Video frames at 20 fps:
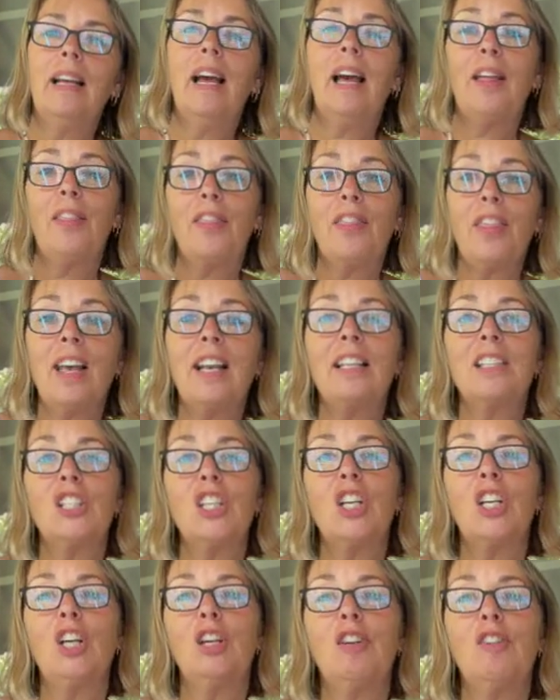And thanks
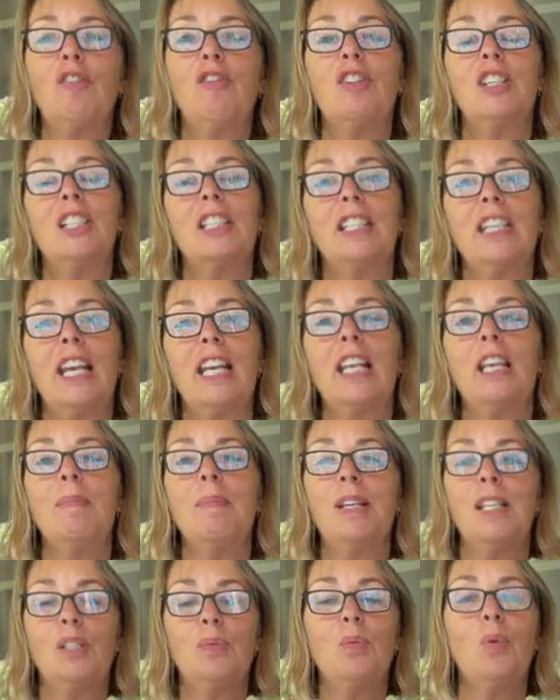again for taking
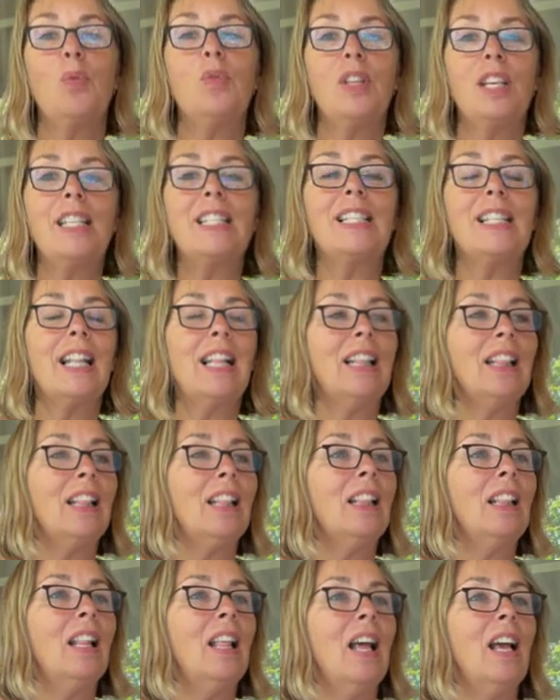me to all these
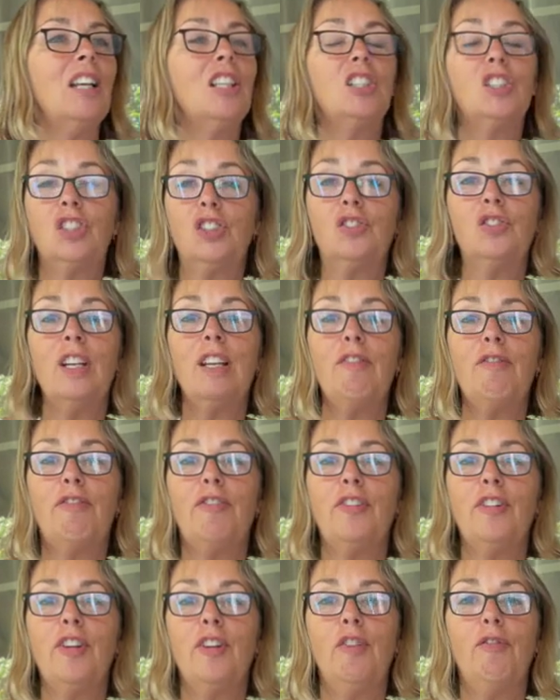little street
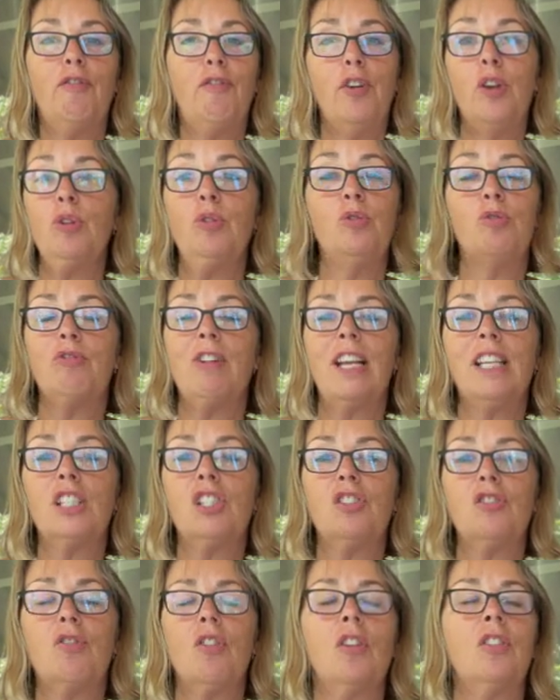food
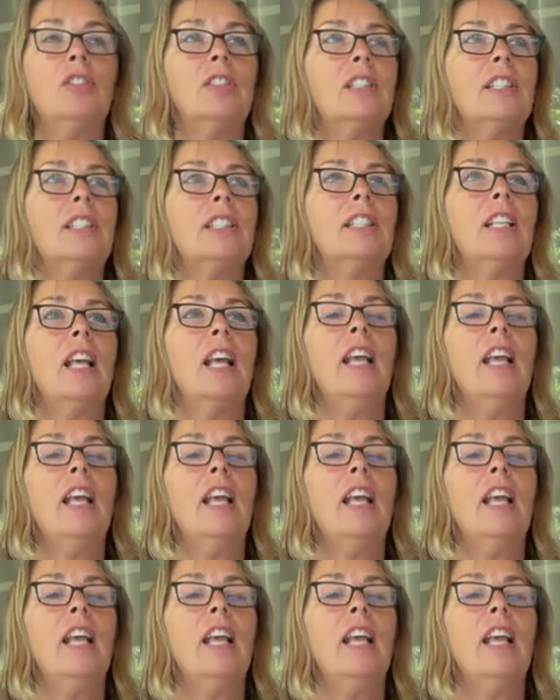restaurants.